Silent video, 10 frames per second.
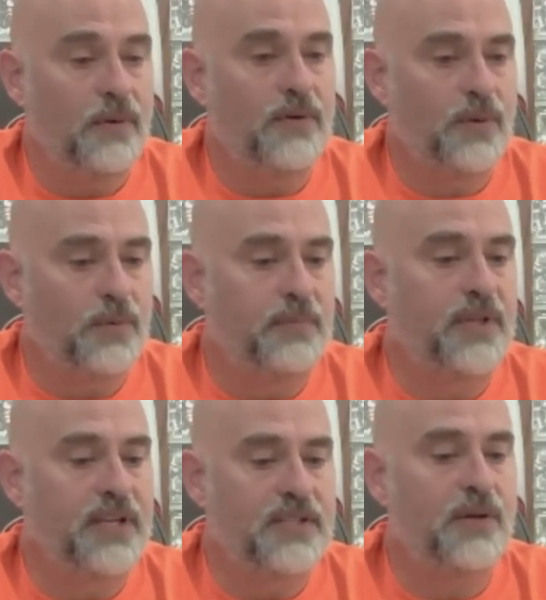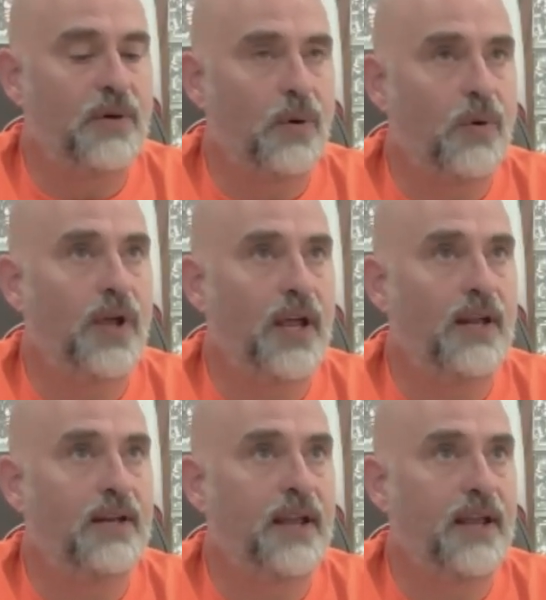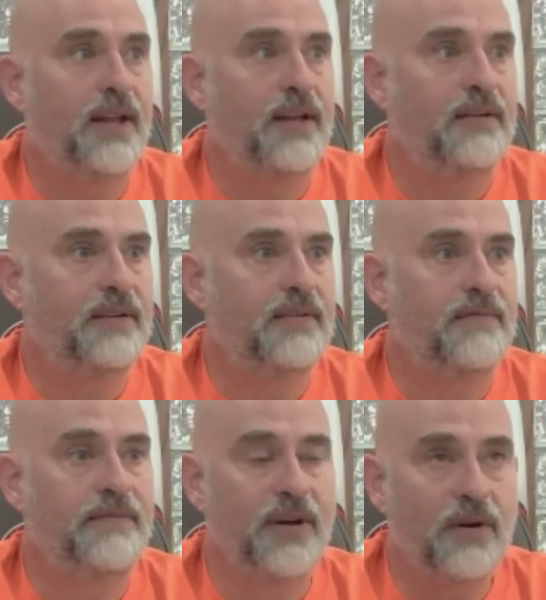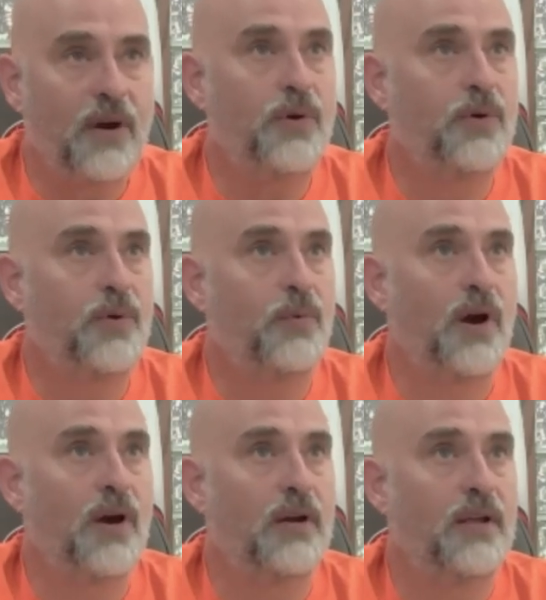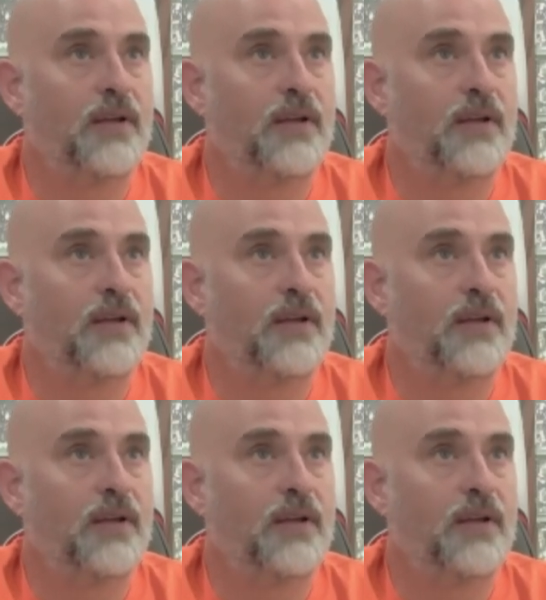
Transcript: so please go and figure out who you are.